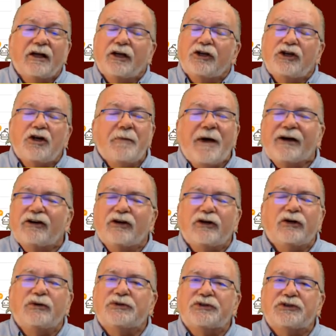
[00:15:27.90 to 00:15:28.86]
No matter
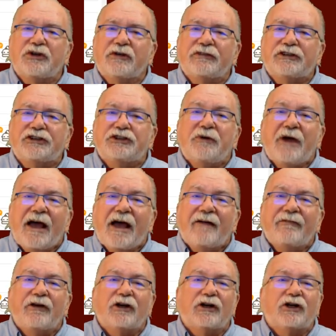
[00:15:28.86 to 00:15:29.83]
whose service you
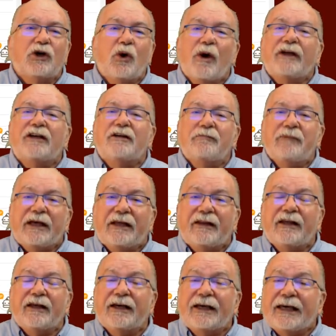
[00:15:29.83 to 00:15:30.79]
have, there are going to be
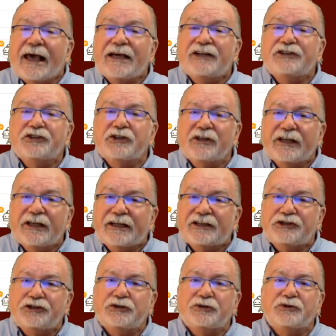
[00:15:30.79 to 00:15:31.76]
the occasional
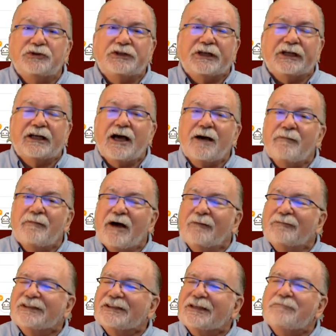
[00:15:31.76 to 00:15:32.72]
issues that come
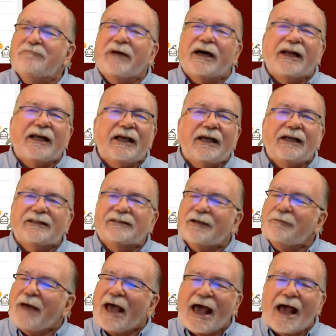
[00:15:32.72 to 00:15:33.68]
up. Somebody,
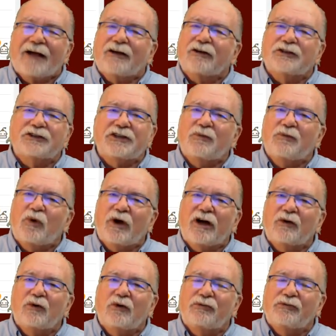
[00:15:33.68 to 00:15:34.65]
some hacker
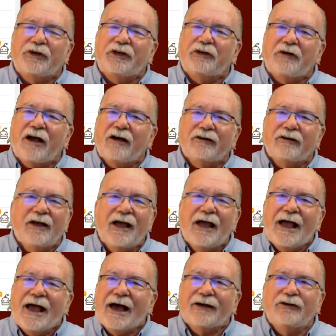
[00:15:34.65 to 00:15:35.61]
somewhere will figure out
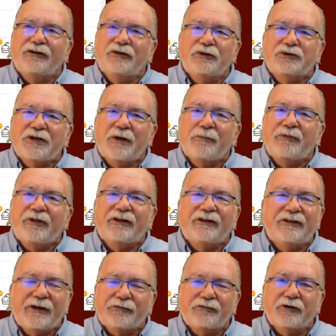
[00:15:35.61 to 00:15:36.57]
how to do something
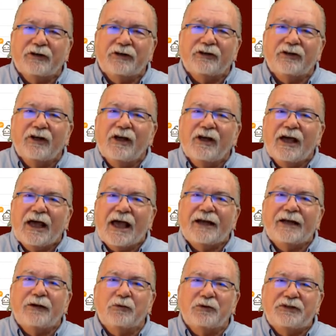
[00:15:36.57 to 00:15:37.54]
different,
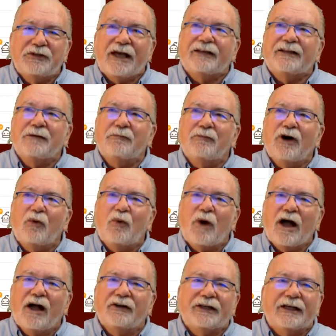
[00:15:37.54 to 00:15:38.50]
and it'll take them a
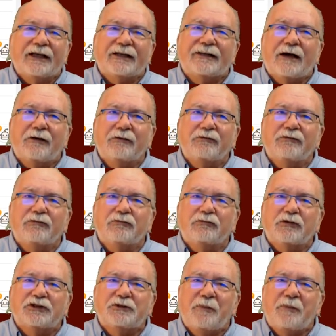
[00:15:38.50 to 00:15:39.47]
while to get that
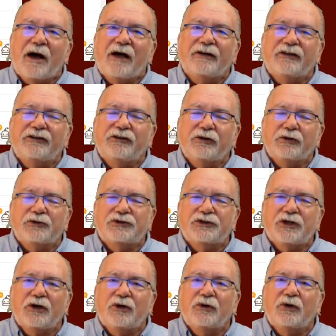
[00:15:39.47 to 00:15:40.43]
responded to.
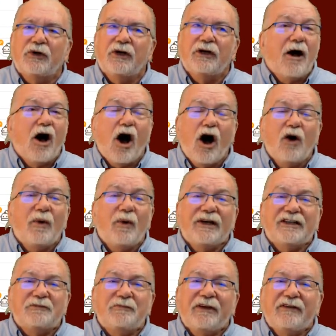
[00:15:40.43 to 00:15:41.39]
So
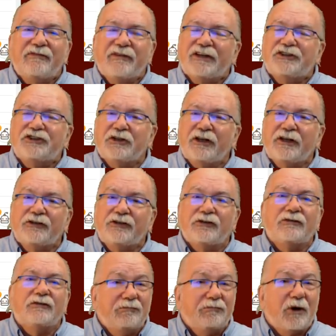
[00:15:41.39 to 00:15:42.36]
always be vigilant,
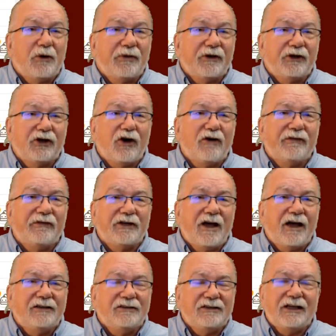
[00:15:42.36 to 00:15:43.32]
both in
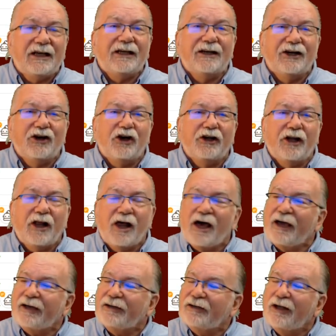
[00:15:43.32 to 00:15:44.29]
COVID-19 and
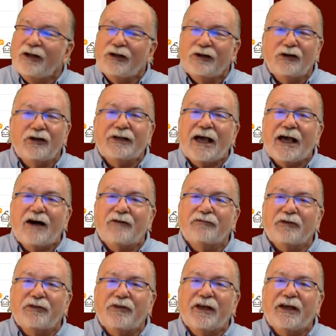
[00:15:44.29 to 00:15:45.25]
online. Look out
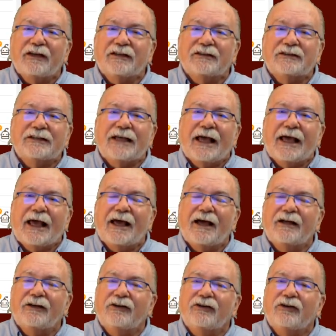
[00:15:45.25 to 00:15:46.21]
for things
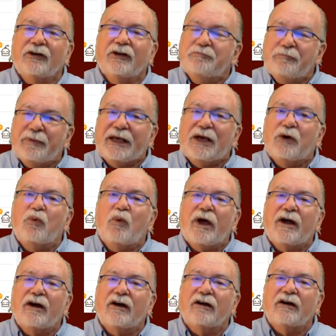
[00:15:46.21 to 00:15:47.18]
and be
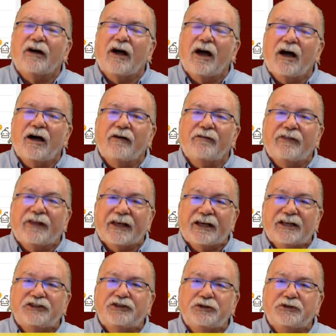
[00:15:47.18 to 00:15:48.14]
aware of the
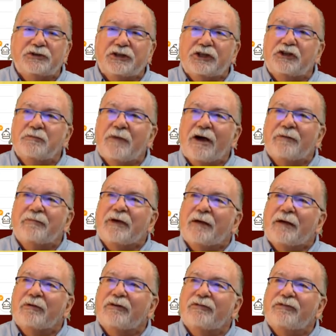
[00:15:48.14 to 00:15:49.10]
issues that you might be
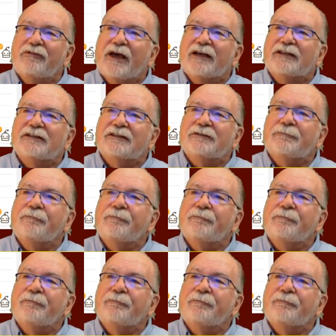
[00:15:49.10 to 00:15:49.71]
able to face.